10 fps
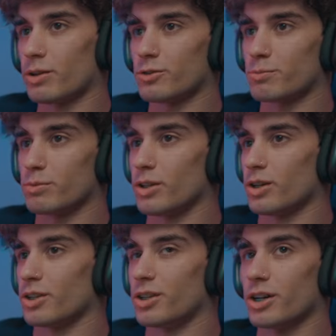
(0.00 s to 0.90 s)
was
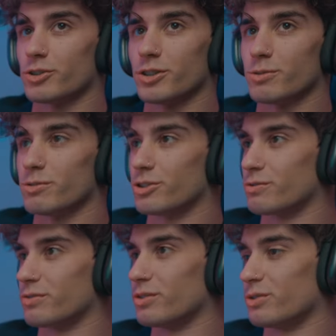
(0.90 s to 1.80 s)
blood, not transmission
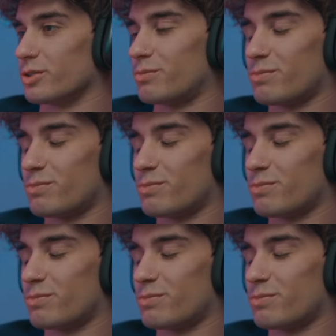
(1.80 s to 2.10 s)
fluid.